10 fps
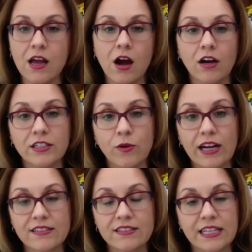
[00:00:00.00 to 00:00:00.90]

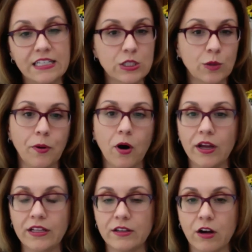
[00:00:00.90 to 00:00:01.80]
Otherwise, there is no
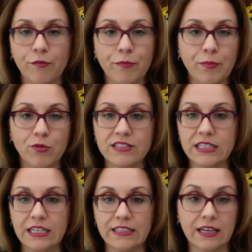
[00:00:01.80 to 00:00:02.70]
point of people
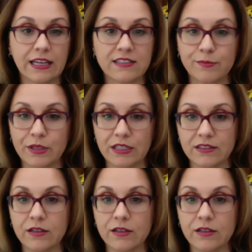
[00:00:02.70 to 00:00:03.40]
seeing in the last minute.